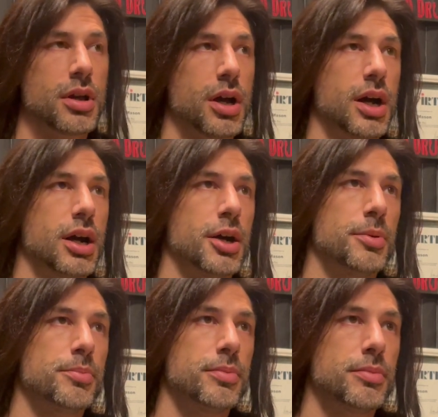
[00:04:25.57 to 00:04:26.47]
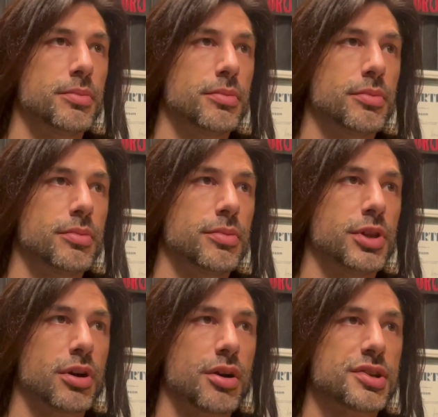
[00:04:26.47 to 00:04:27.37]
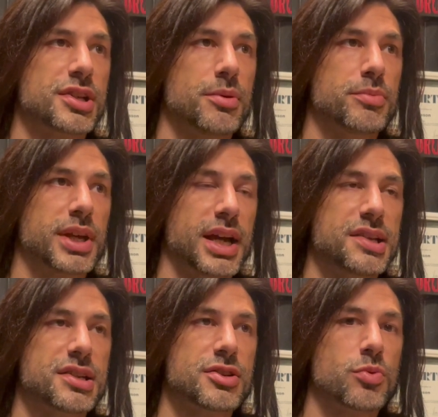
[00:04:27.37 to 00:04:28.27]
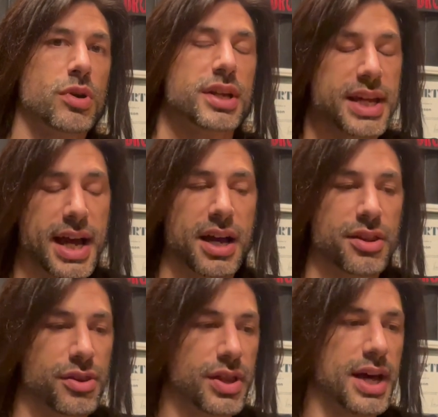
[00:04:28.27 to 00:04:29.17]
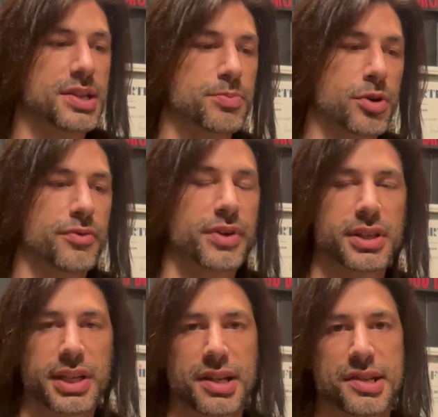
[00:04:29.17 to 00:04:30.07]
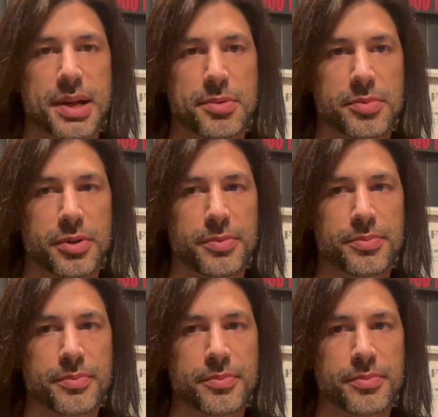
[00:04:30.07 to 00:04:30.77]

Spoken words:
There are some cases where, yeah, that's perfectly acceptable.